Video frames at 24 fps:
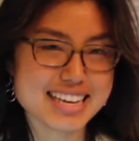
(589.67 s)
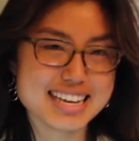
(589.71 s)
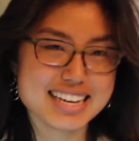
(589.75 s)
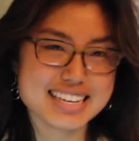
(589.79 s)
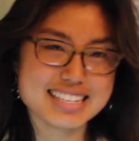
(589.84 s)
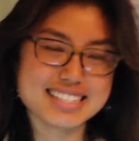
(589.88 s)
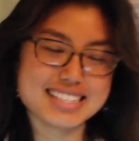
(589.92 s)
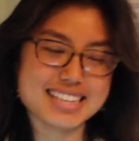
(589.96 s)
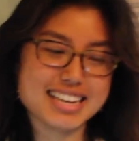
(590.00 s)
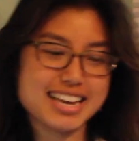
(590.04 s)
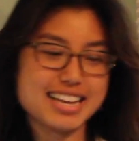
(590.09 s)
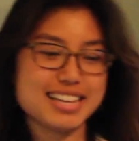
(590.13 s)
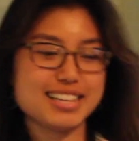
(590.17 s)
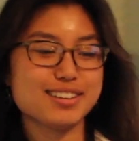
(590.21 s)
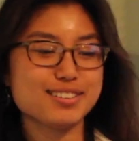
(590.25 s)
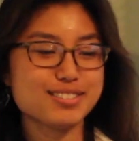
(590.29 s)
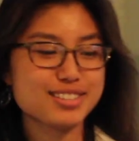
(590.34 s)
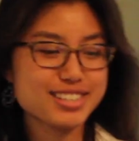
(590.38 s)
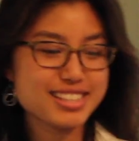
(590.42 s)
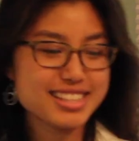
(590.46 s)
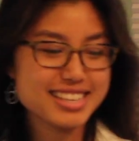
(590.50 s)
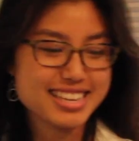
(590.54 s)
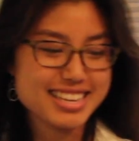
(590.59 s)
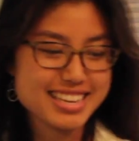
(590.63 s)
Say hello
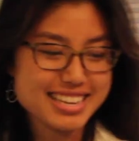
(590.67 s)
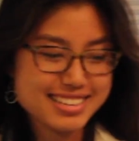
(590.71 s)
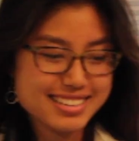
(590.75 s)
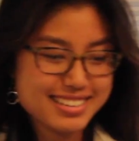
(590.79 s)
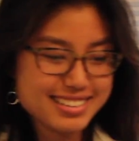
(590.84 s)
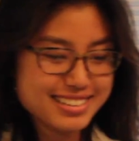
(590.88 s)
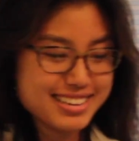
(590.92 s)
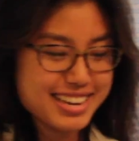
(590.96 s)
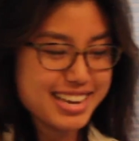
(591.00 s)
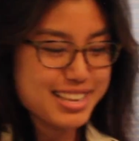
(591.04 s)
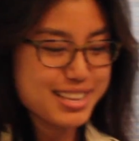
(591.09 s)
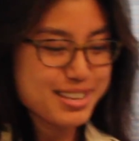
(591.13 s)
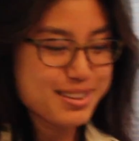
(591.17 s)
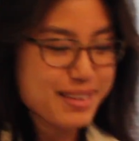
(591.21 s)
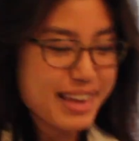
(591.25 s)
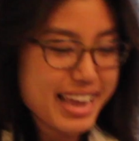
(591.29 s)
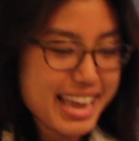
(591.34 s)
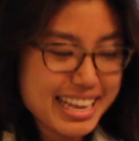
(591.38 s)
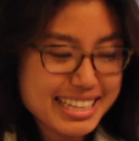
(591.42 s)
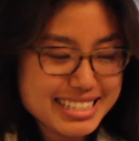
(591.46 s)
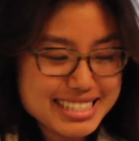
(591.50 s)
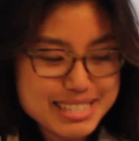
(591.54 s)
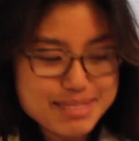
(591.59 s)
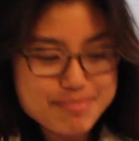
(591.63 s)
to the internet, you
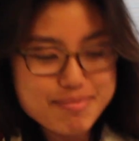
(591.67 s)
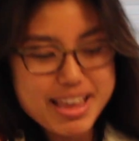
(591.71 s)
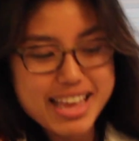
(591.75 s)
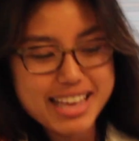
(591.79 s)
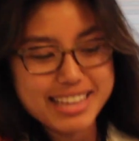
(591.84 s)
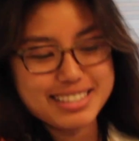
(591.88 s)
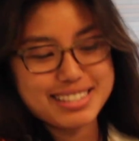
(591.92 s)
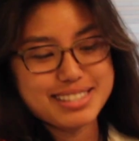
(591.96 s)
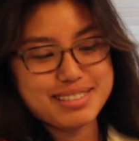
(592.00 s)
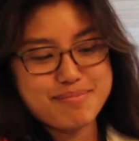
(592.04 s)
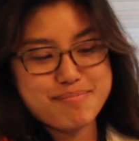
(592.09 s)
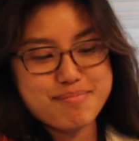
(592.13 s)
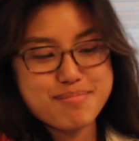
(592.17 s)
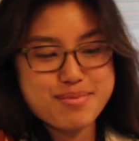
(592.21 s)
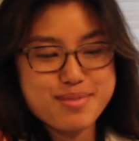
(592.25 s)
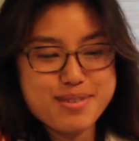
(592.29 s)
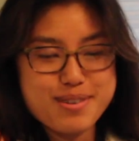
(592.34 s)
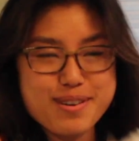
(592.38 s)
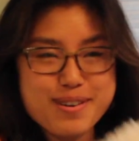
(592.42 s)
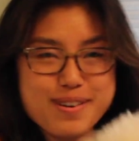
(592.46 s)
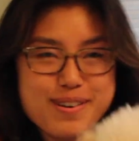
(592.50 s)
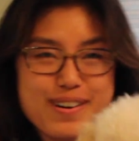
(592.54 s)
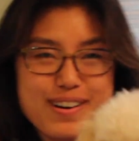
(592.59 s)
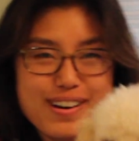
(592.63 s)
handsome, handsome
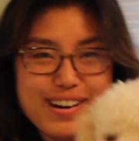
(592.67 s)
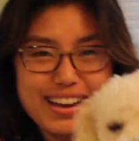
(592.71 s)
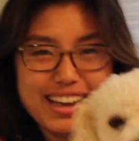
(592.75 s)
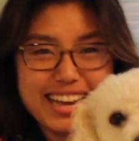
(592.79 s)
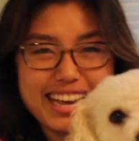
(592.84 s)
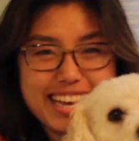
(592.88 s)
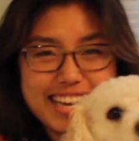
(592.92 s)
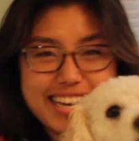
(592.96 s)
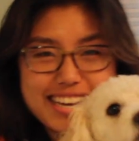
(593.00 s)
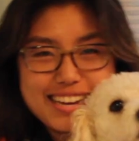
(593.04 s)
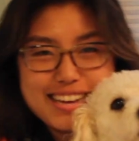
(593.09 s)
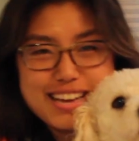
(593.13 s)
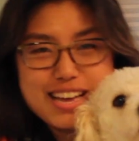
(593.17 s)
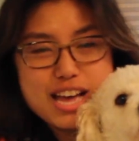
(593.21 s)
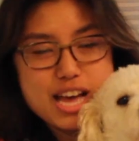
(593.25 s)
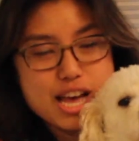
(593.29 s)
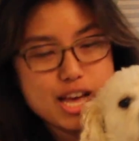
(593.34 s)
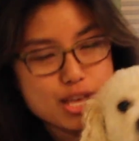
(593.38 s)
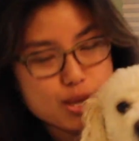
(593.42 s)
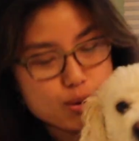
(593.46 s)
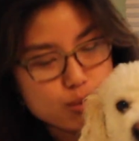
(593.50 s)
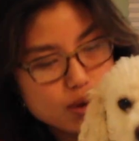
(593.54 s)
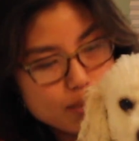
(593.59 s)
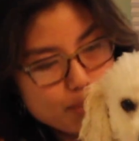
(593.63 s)
boy.
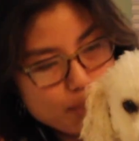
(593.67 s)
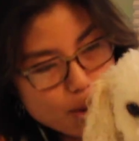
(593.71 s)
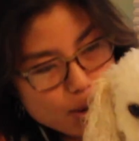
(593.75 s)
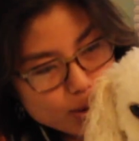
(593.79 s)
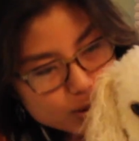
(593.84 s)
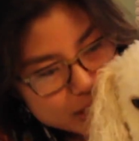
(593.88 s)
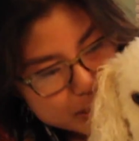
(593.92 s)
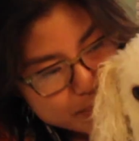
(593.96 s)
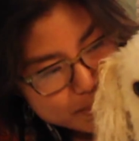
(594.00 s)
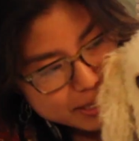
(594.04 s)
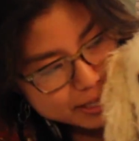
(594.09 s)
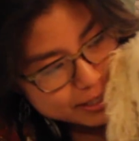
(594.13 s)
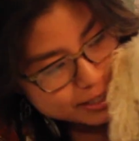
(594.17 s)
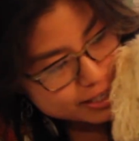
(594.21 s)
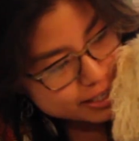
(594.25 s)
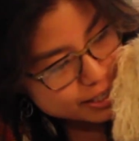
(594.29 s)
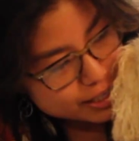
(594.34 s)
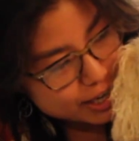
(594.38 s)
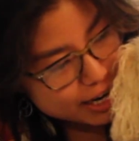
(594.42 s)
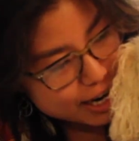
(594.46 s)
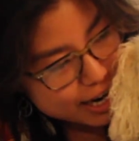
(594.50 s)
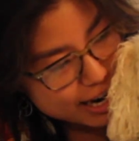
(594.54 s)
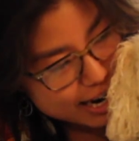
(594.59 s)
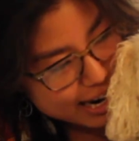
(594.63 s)
You were born to be a
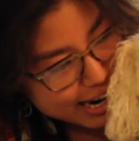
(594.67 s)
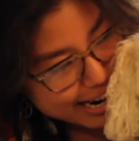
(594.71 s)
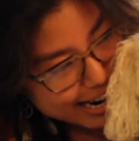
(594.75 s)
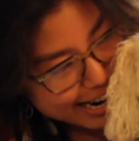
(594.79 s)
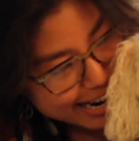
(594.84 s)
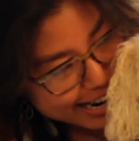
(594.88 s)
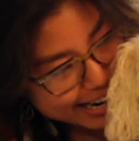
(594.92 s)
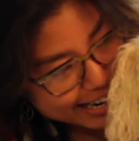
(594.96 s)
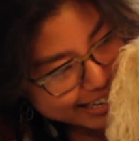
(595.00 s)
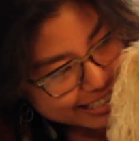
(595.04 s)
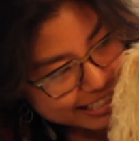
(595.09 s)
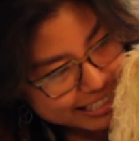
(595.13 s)
star.